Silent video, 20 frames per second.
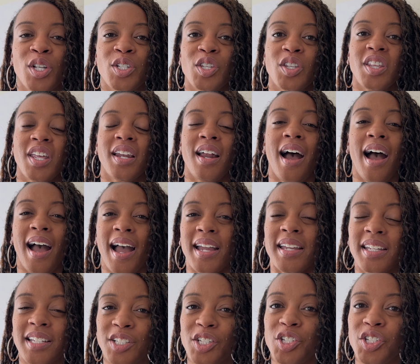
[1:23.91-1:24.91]
so that I
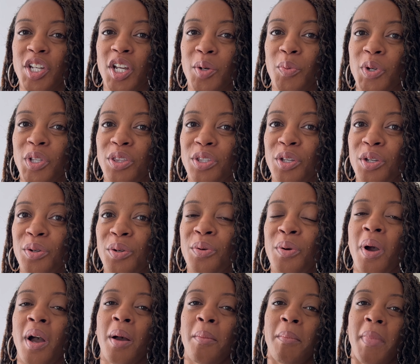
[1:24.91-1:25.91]
can share with
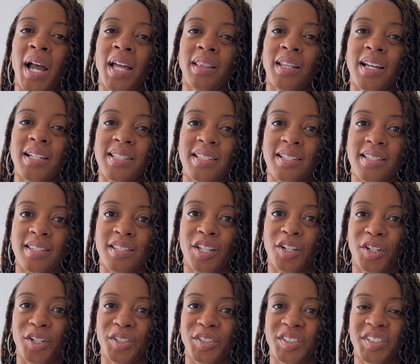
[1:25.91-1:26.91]
you my lessons
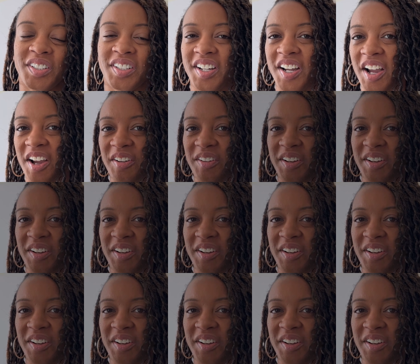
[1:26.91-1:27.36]
learned, all